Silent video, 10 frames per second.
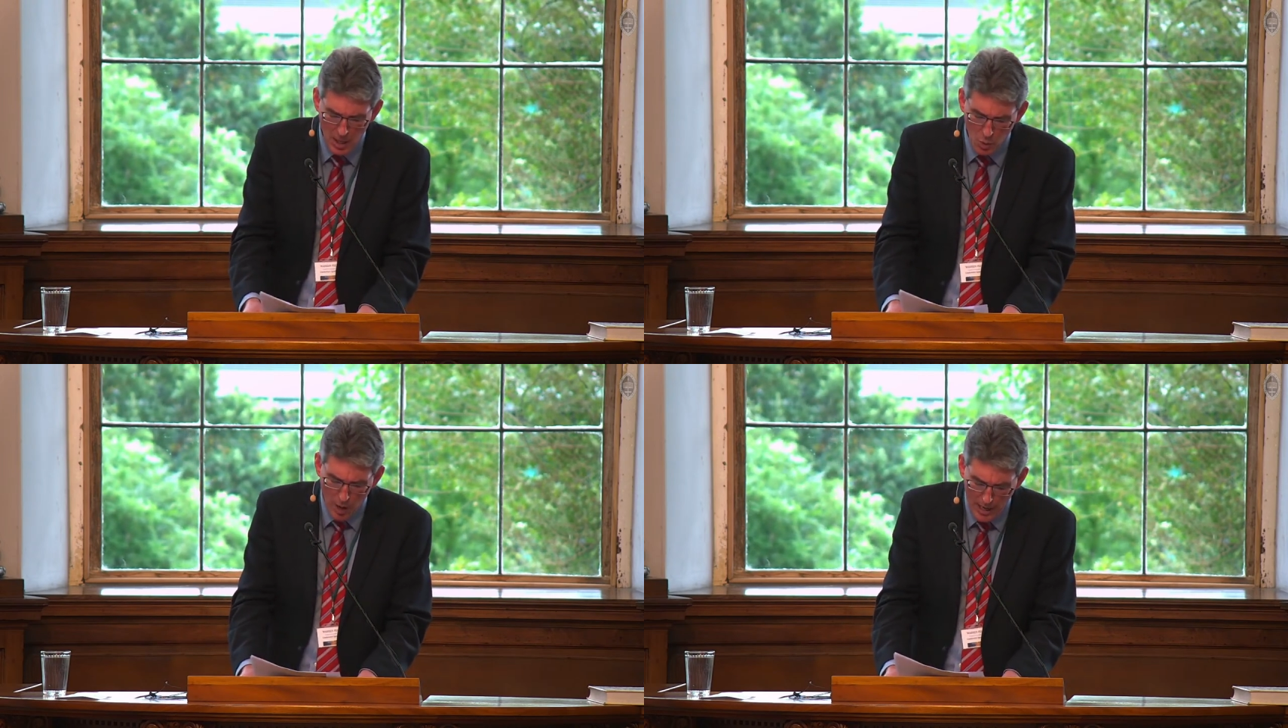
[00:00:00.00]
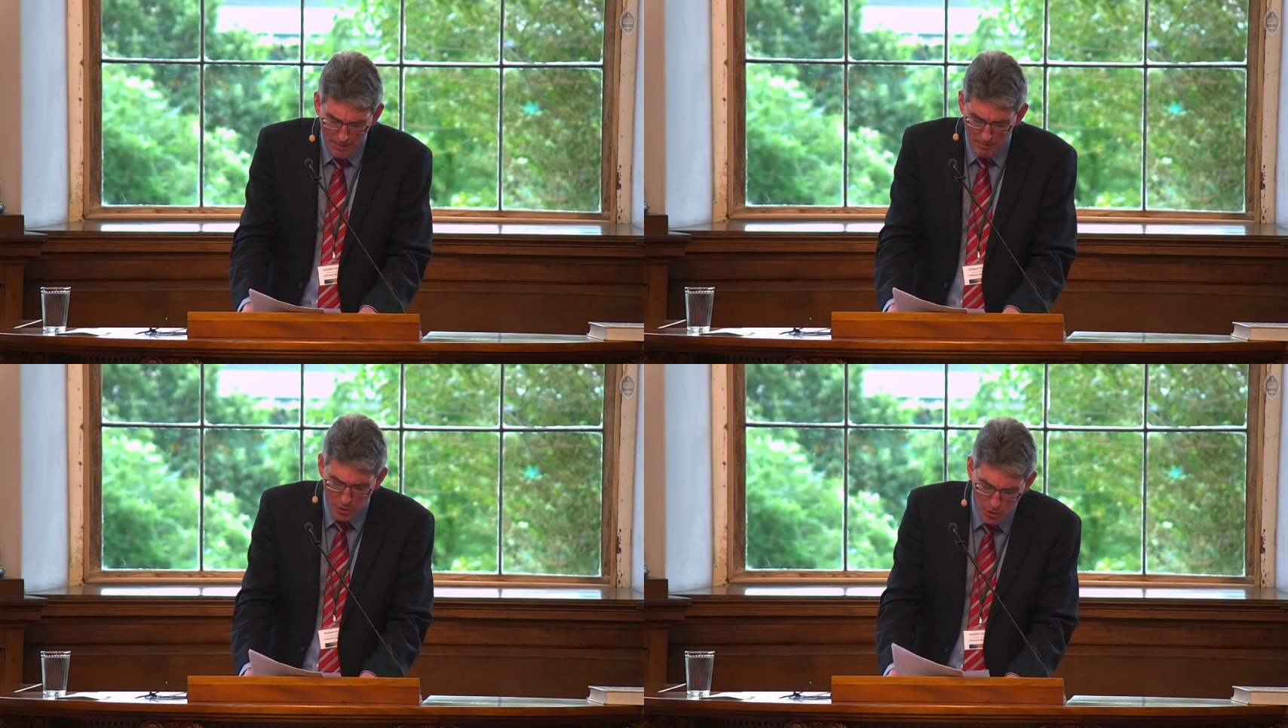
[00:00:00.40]
while
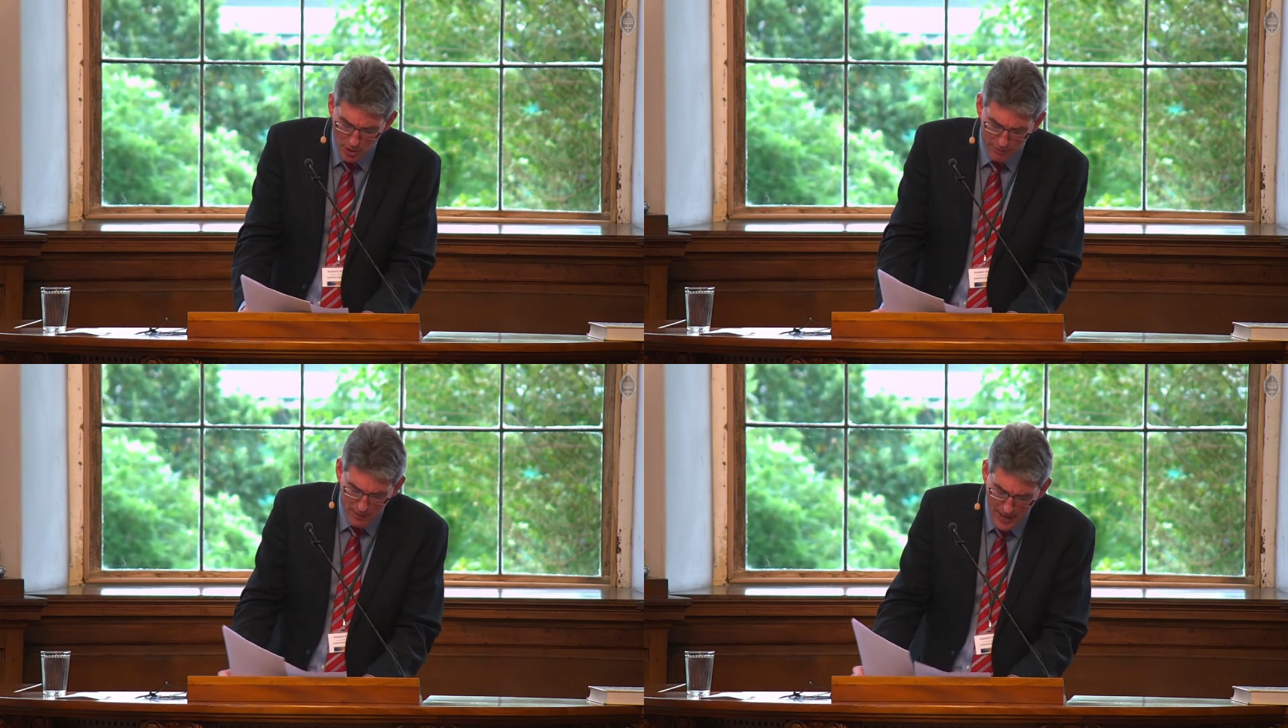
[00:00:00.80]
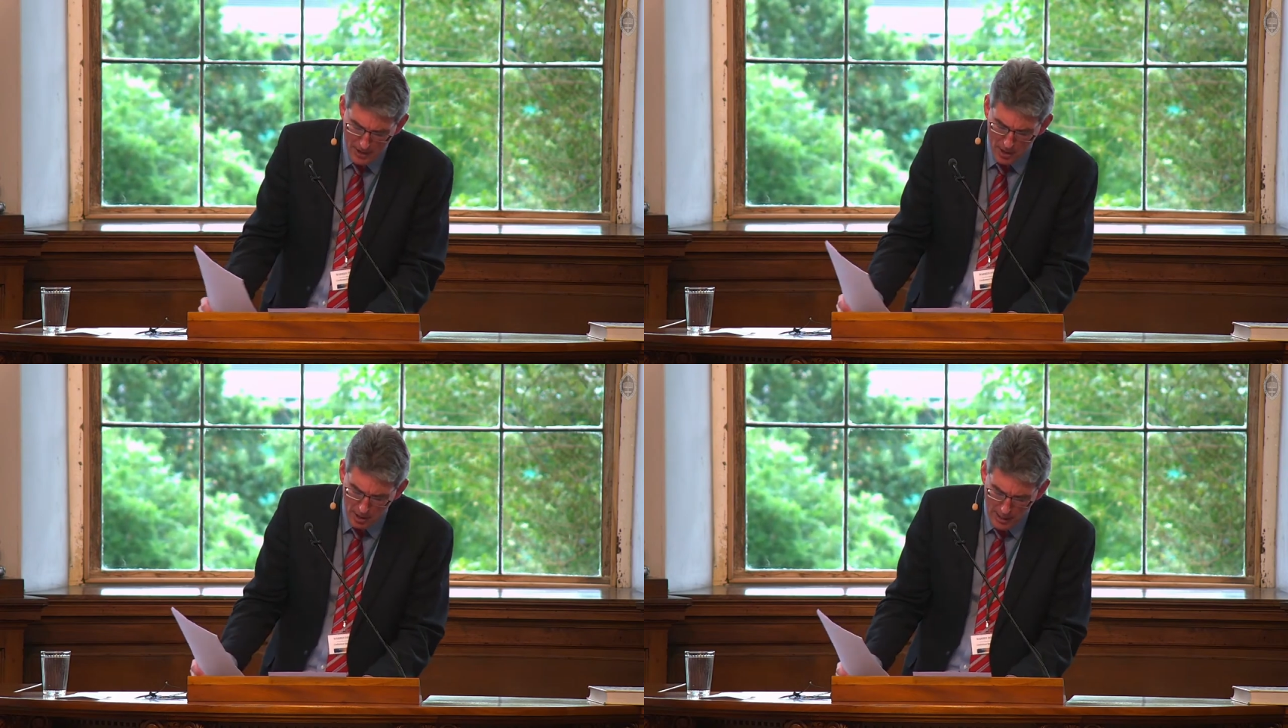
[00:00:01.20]
it purified
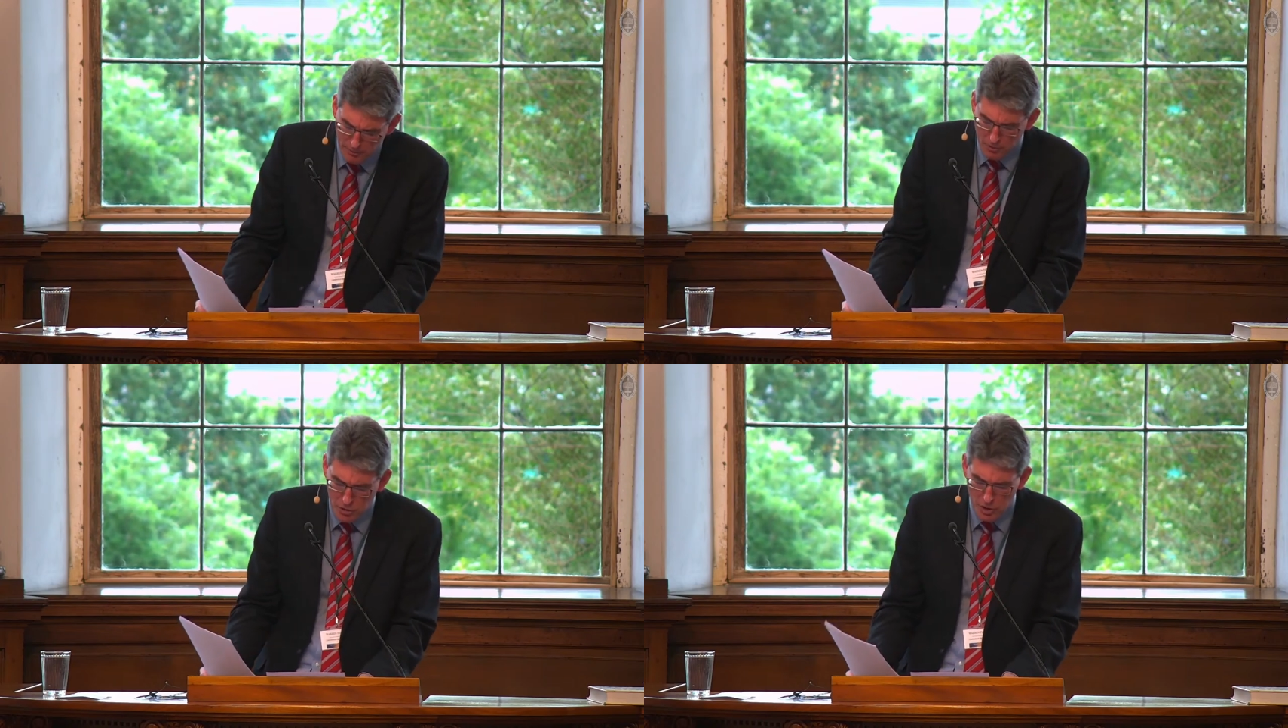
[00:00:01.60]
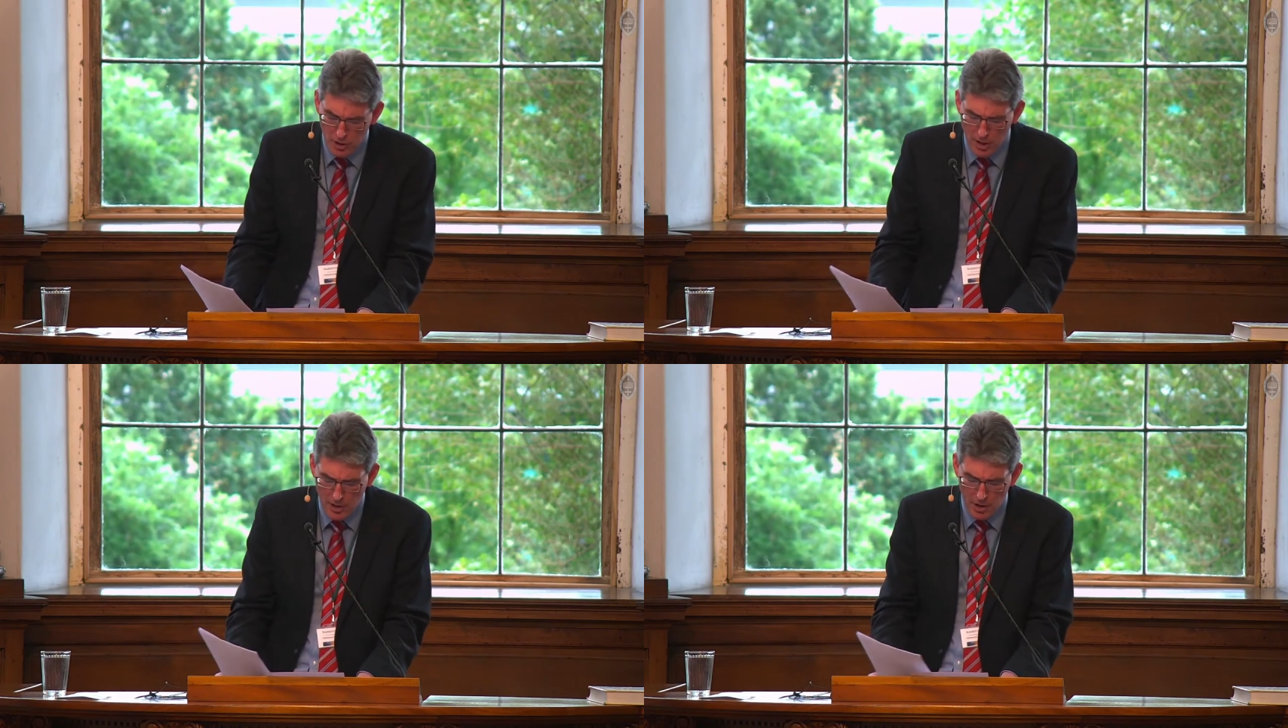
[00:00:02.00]
our
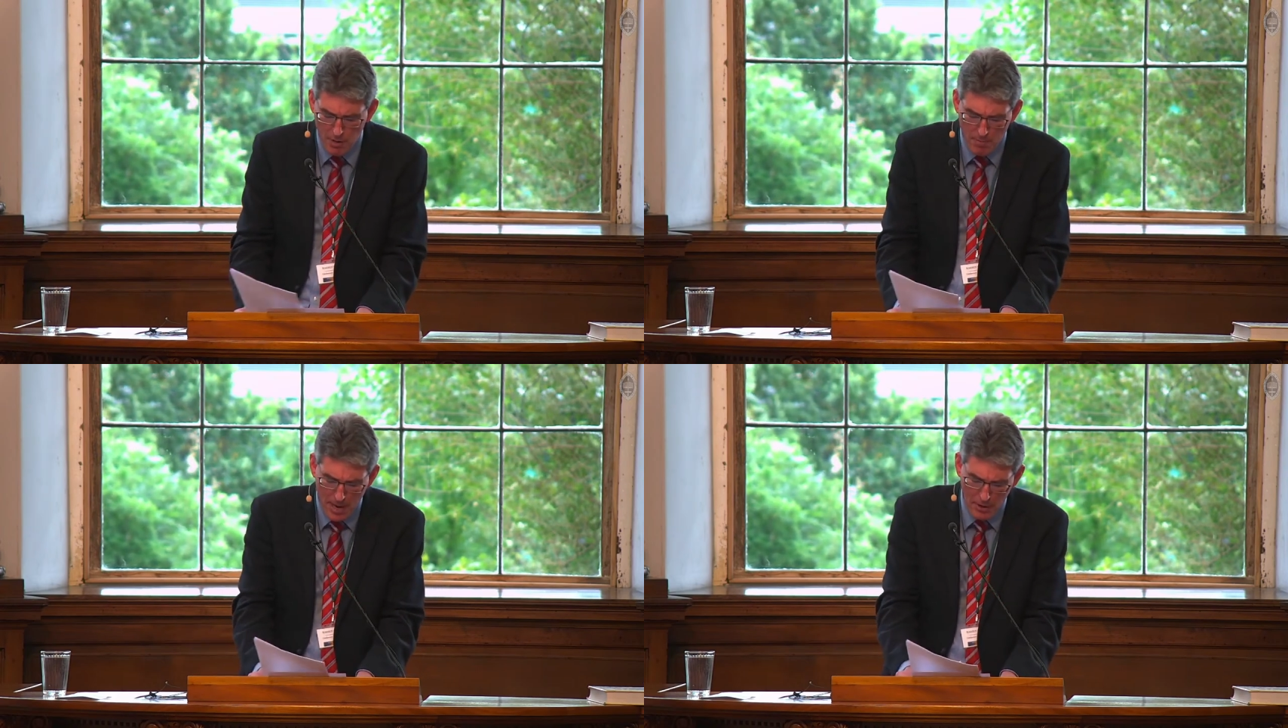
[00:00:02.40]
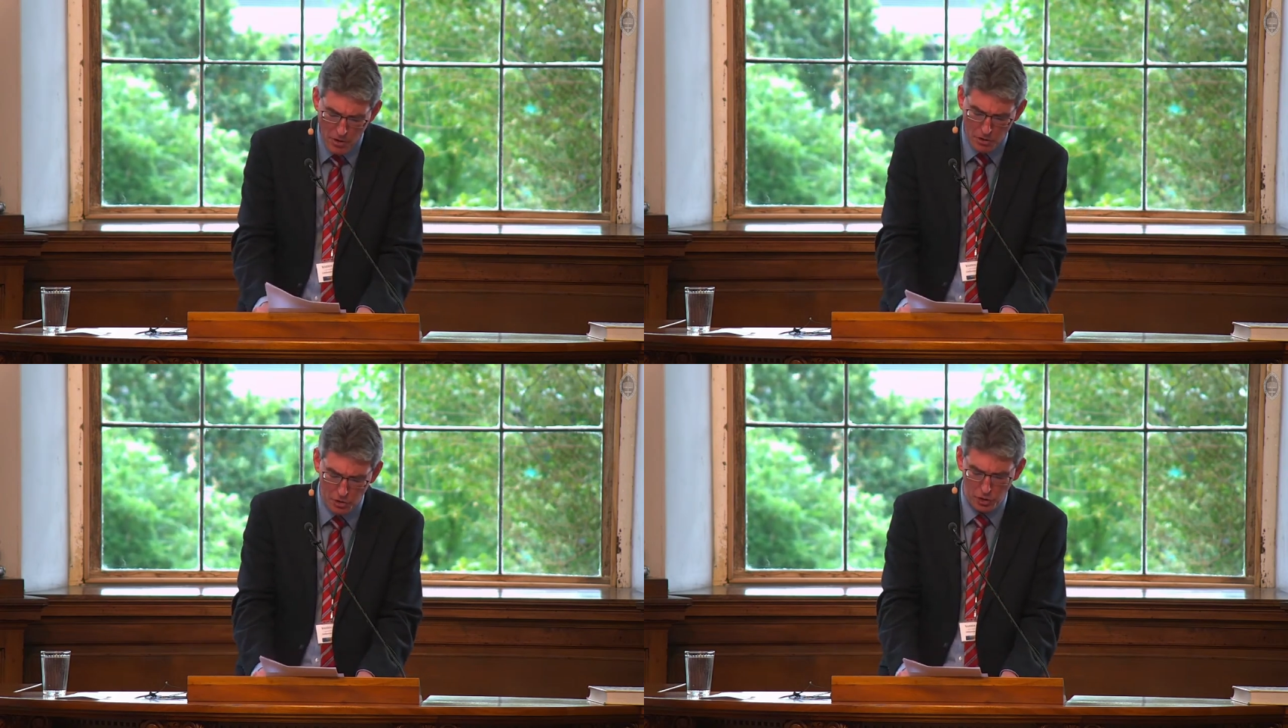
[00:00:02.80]
literature and our
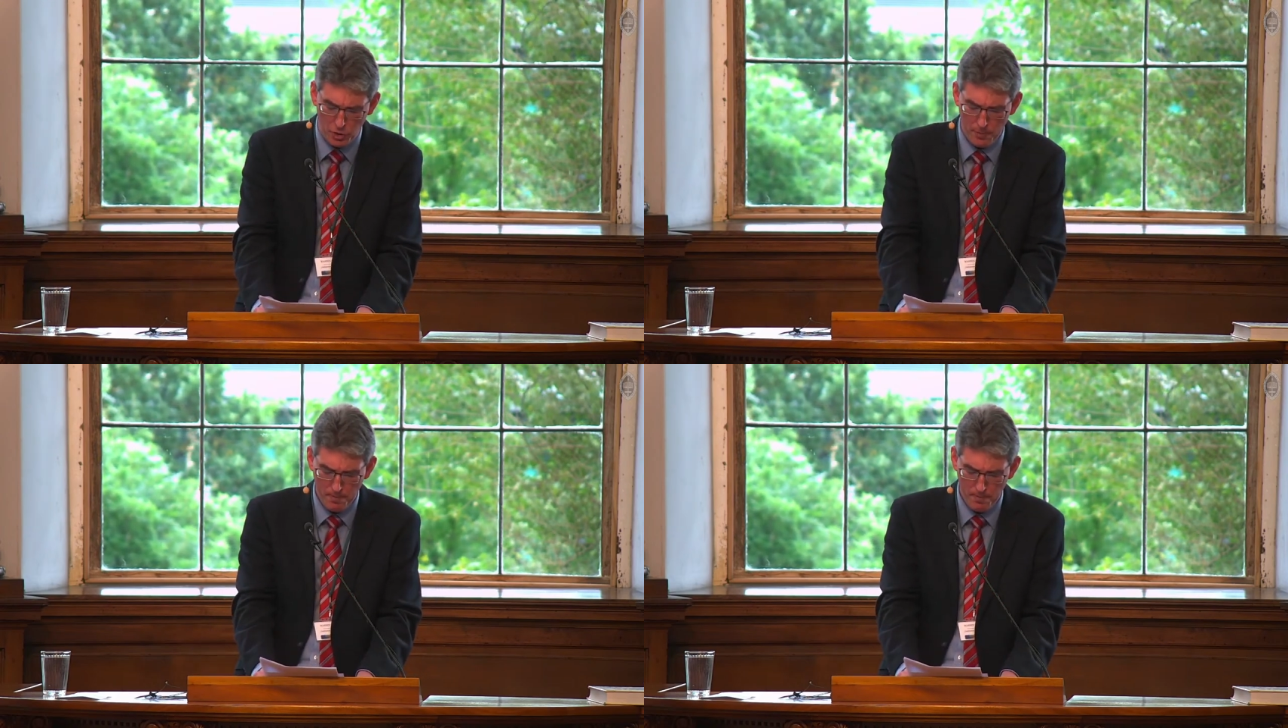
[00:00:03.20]
manners.